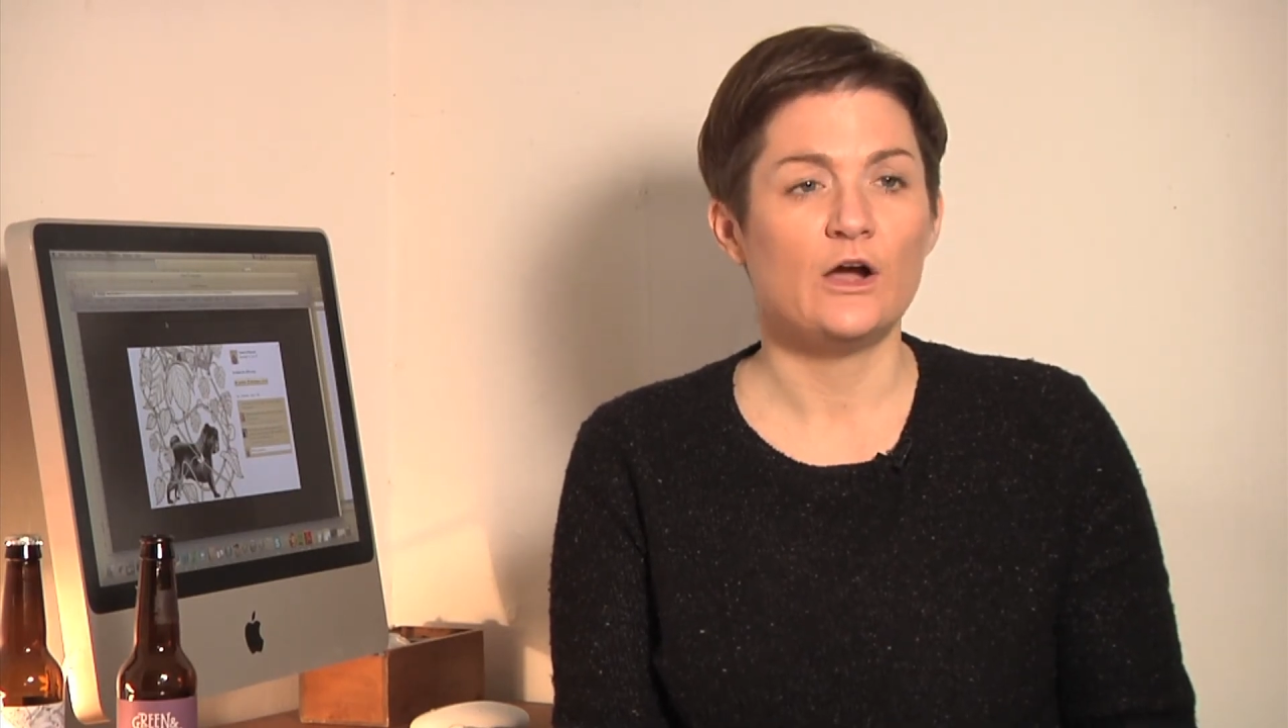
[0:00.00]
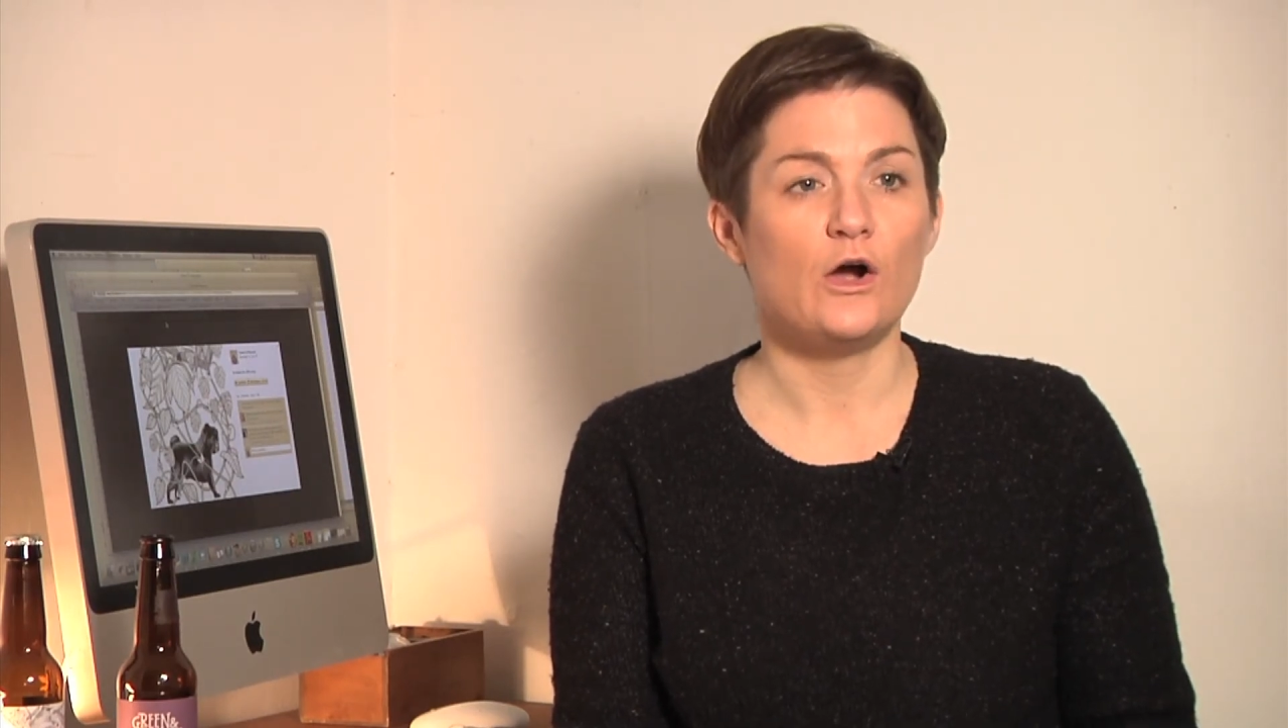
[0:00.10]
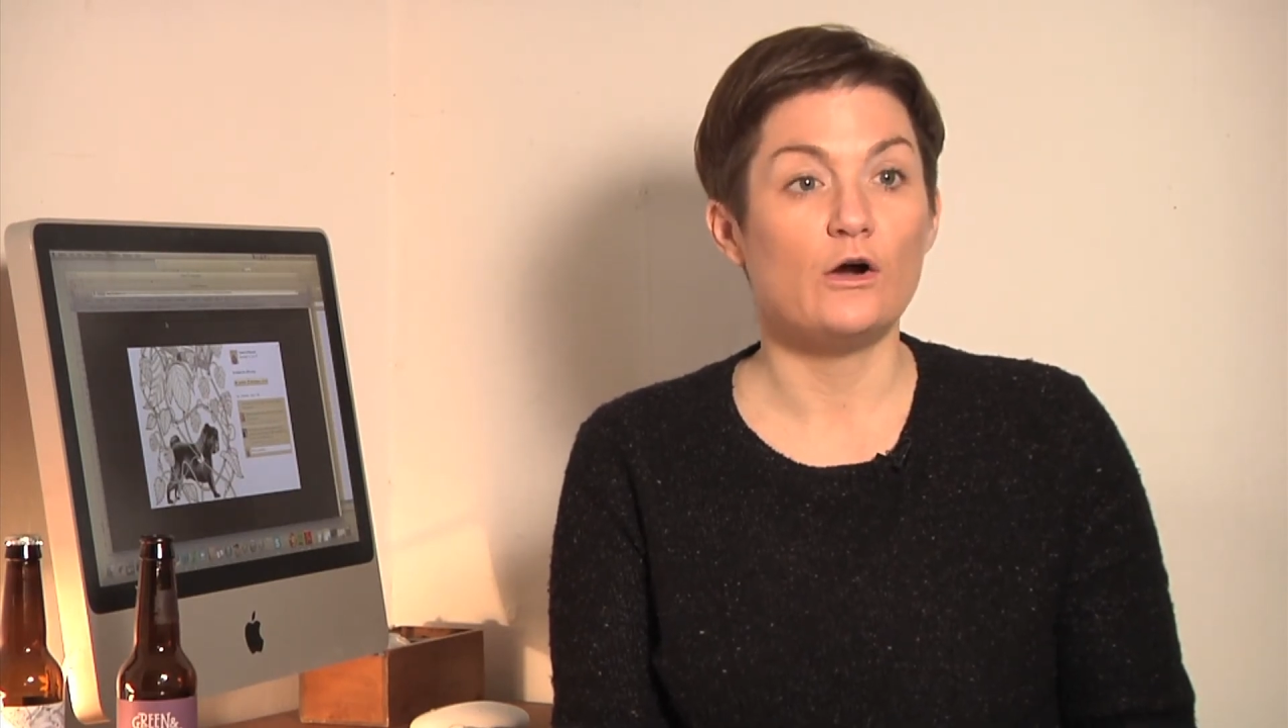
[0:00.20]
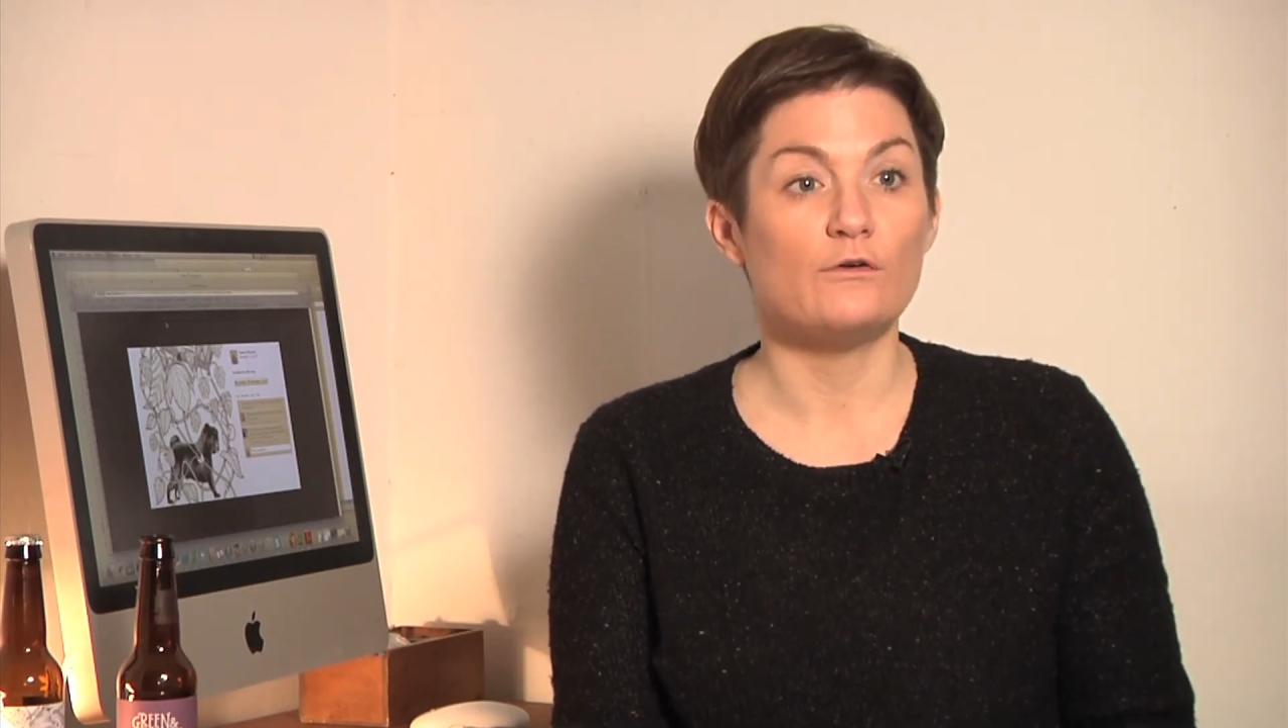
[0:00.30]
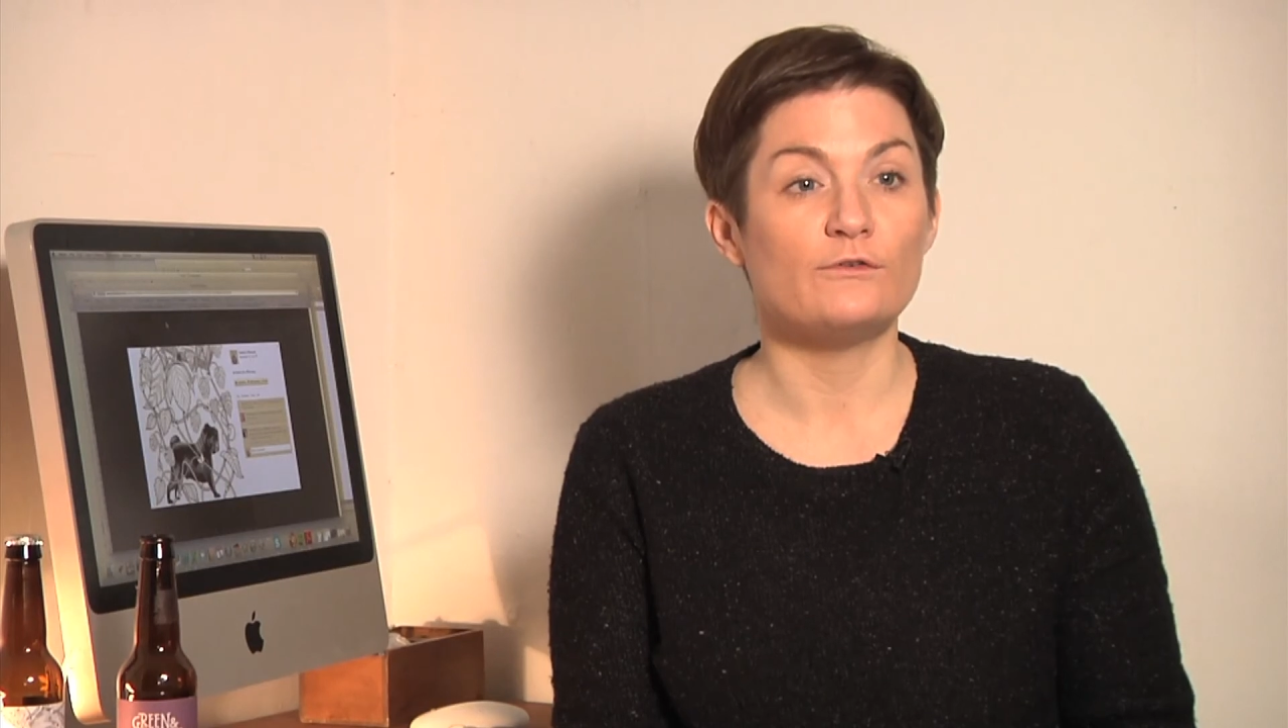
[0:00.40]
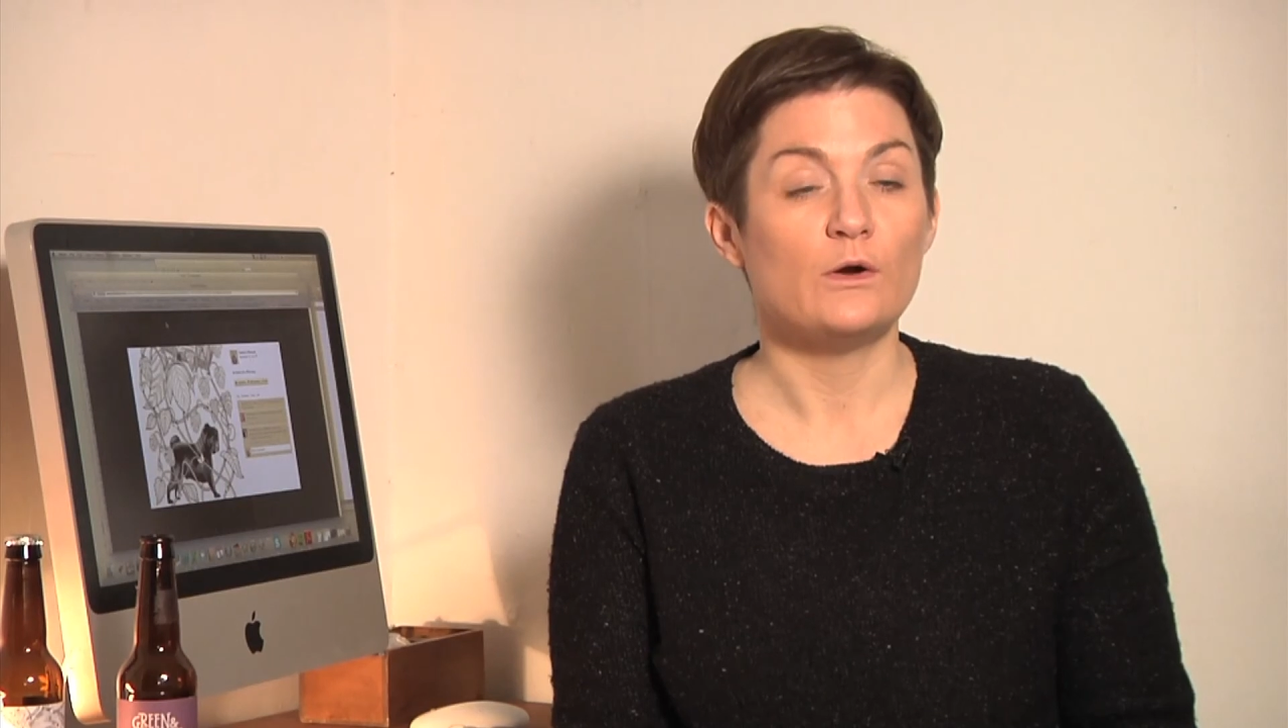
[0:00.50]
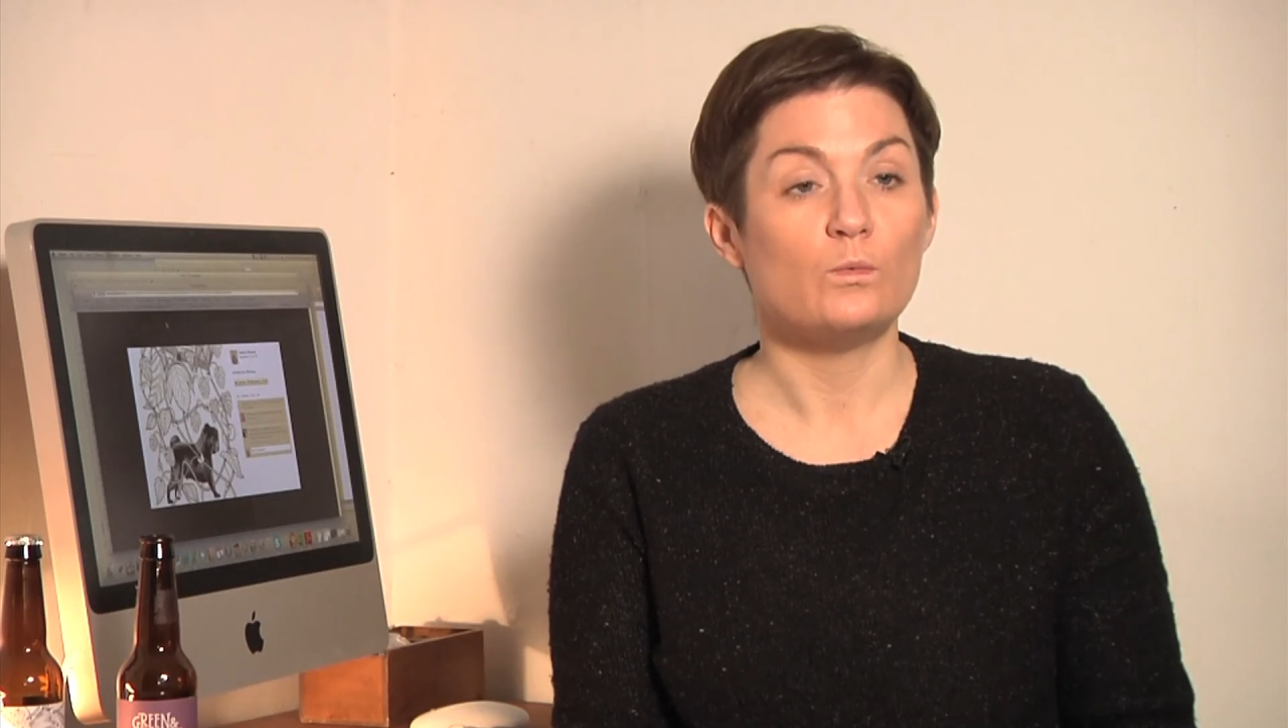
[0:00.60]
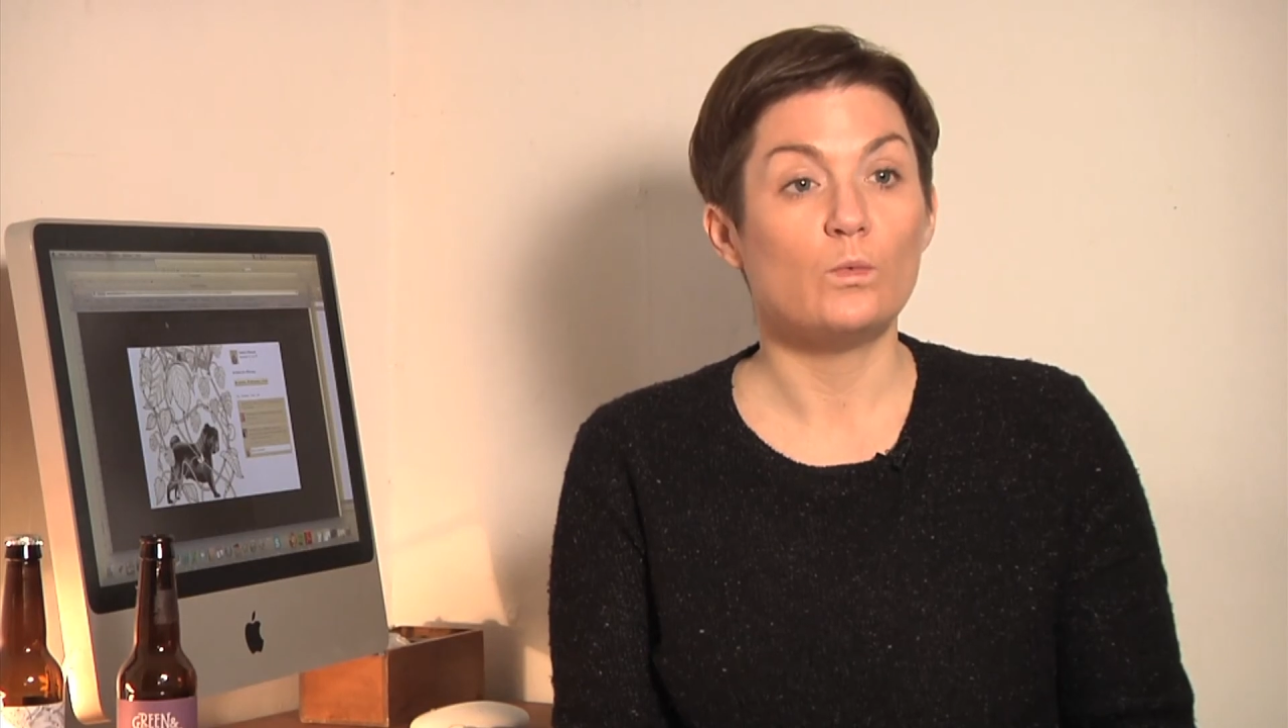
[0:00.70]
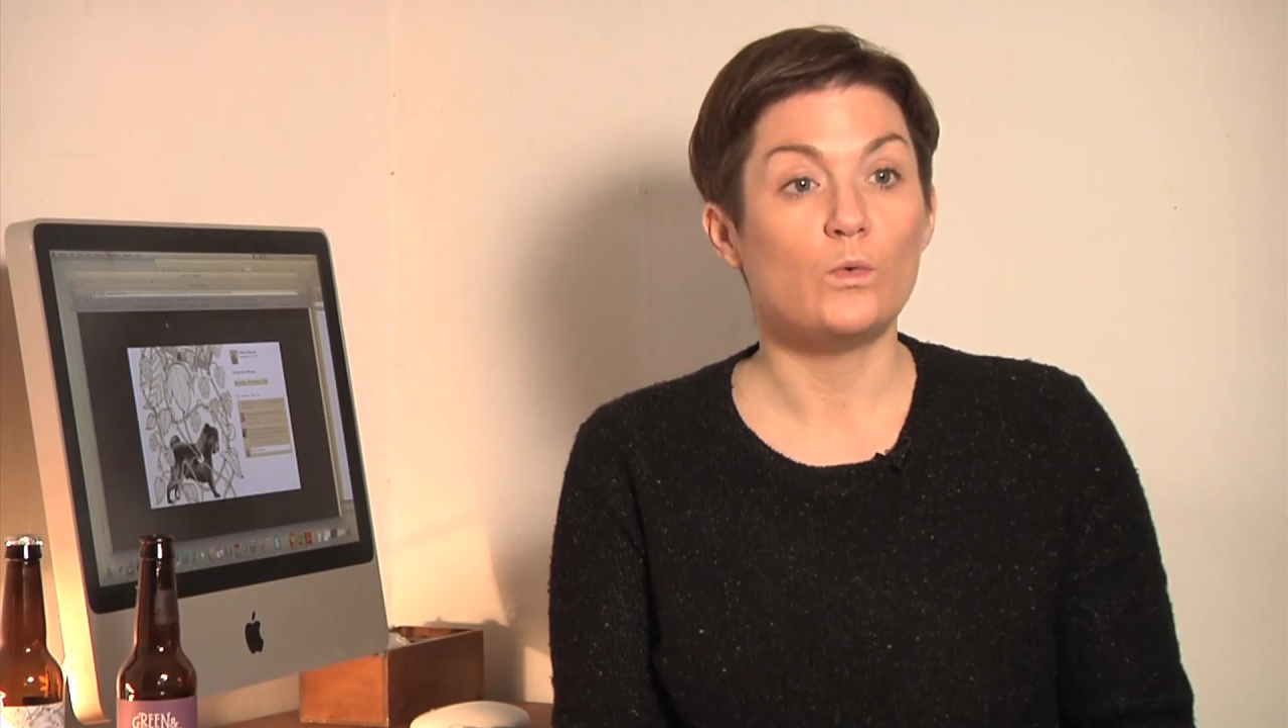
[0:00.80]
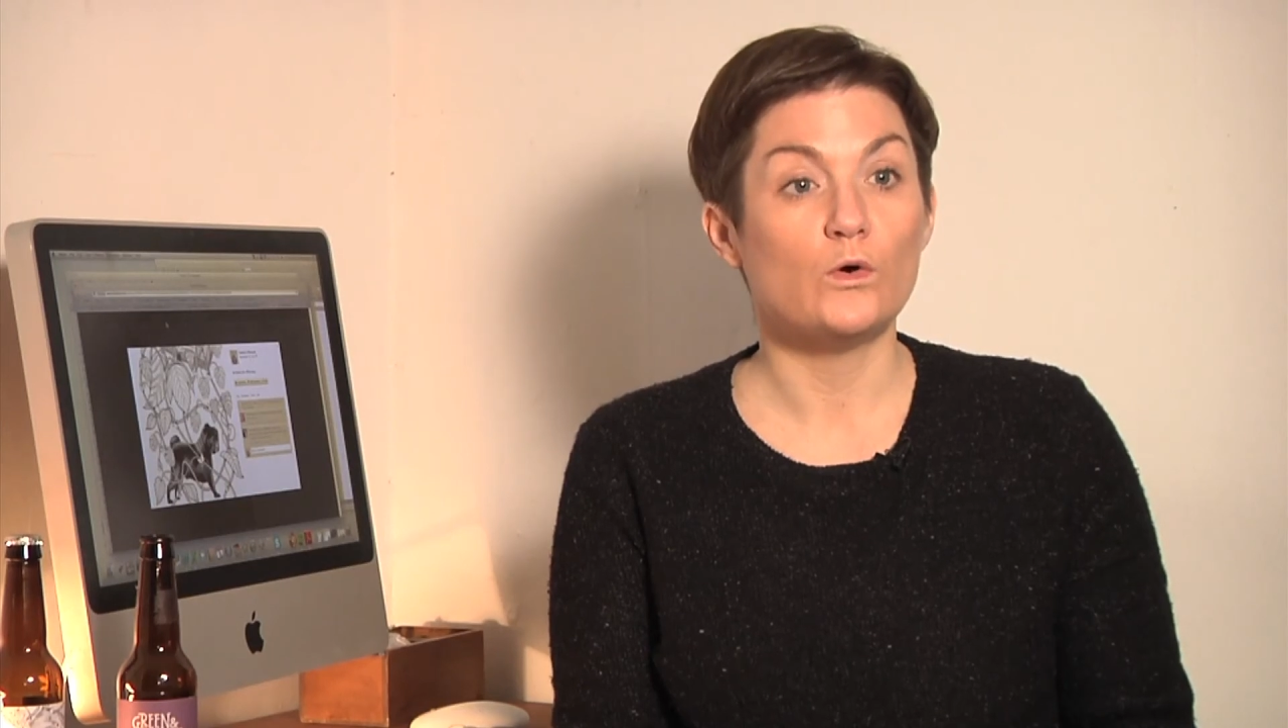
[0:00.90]
of
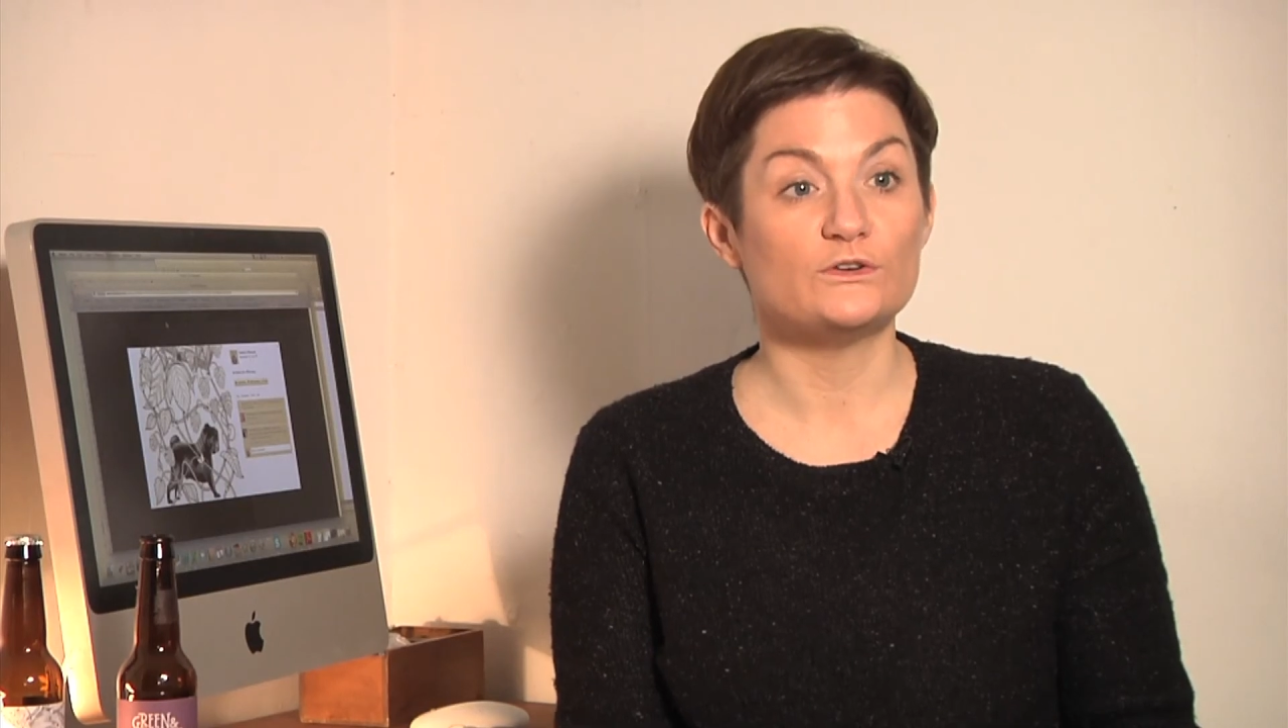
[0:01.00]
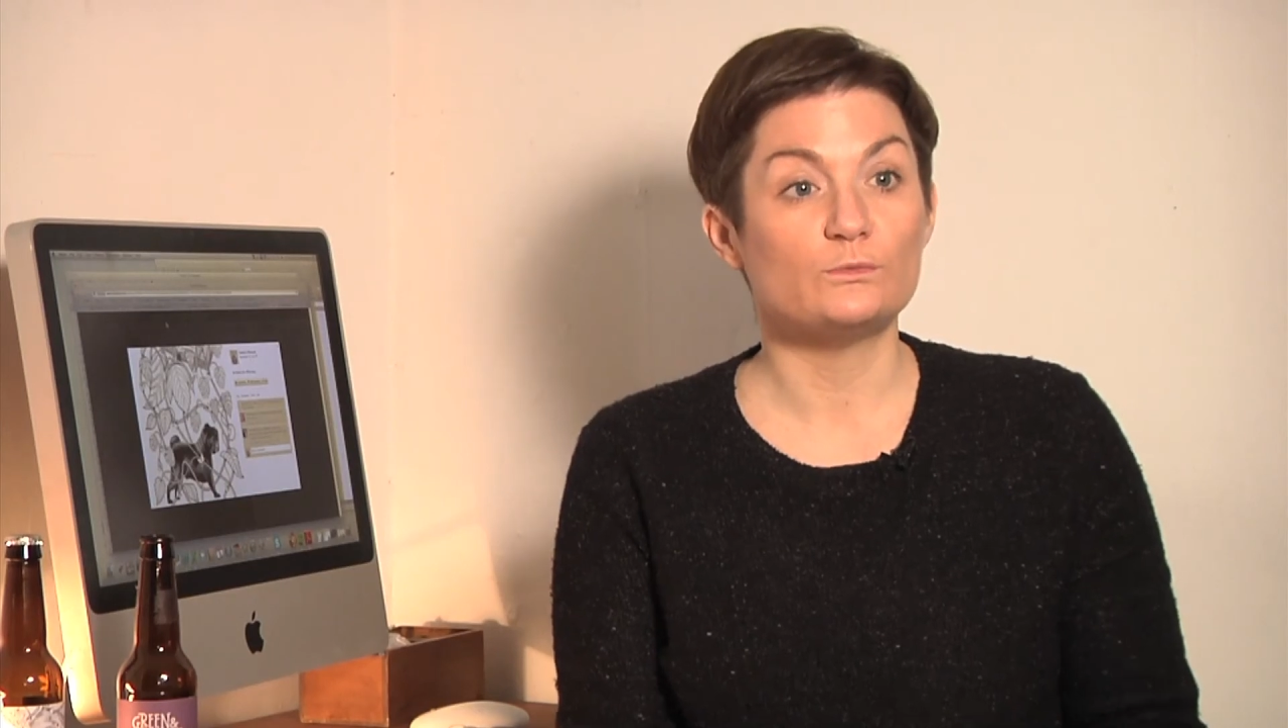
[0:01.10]
what